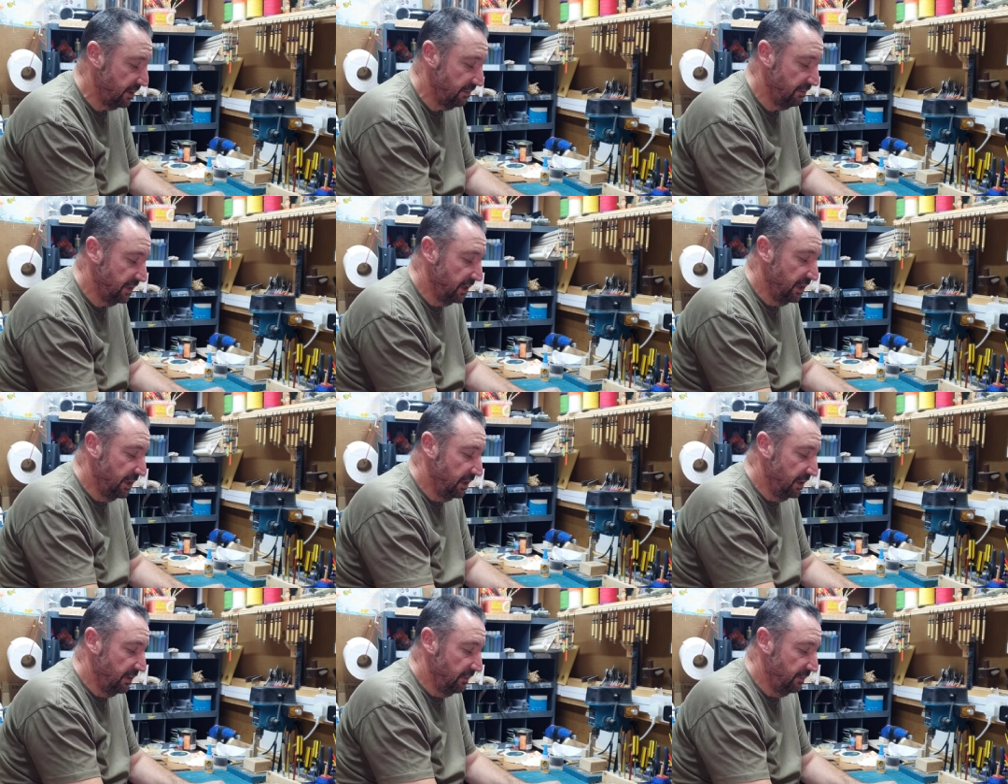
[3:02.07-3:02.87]

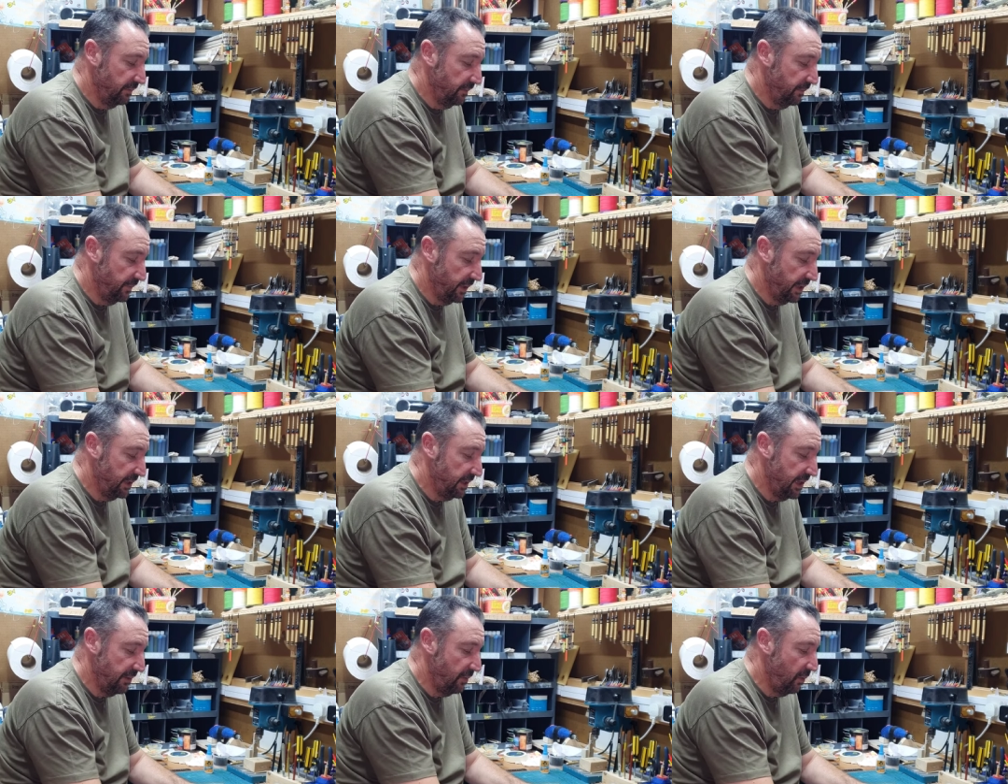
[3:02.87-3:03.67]

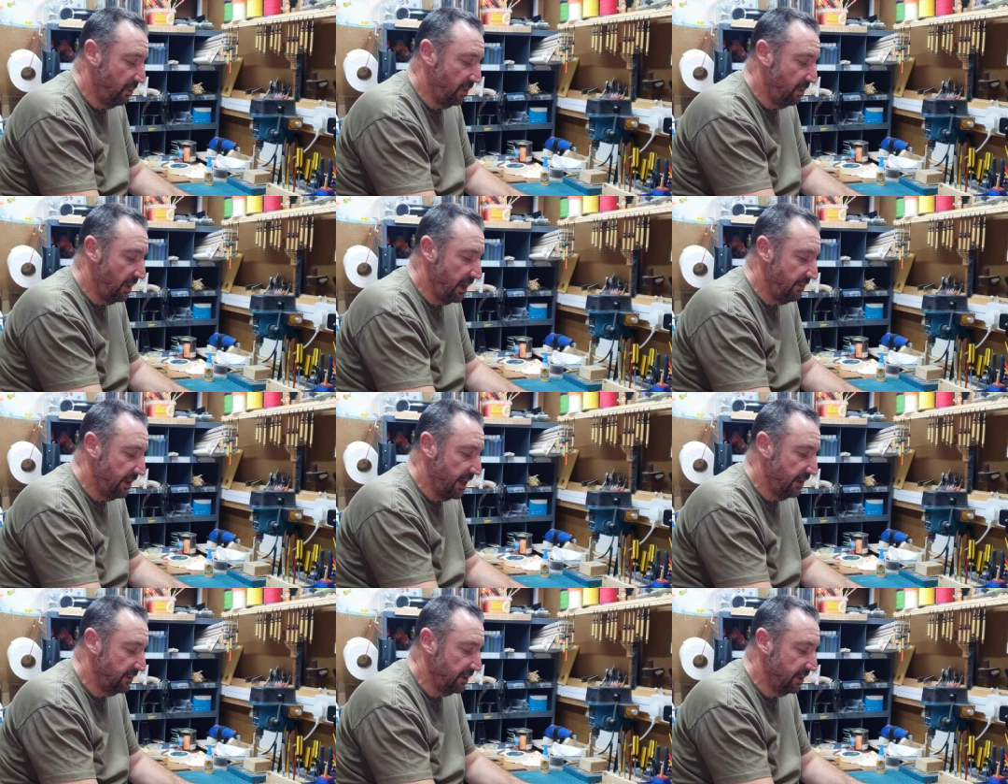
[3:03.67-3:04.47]
That's it, all the way
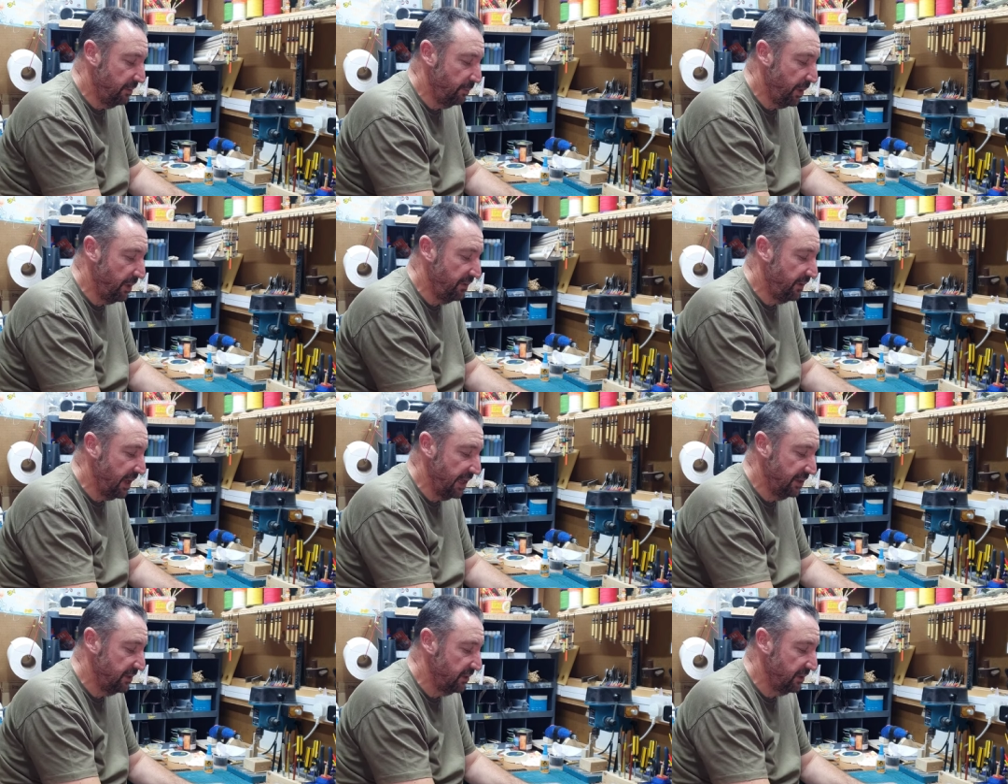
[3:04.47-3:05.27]
around,
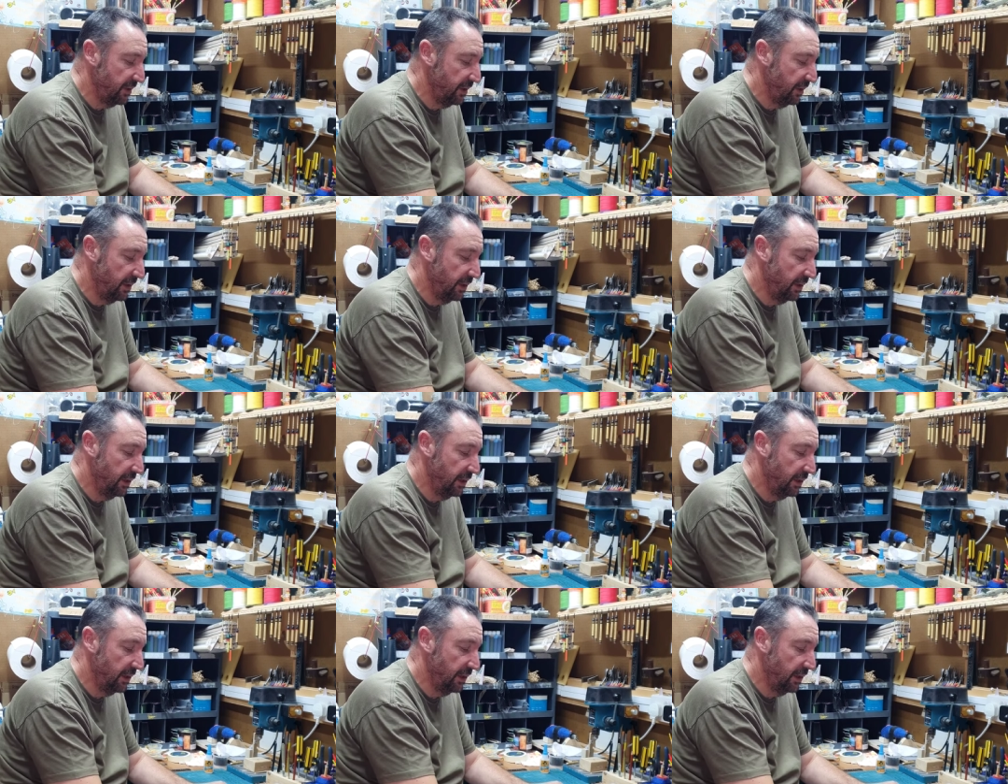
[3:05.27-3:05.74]
both ends,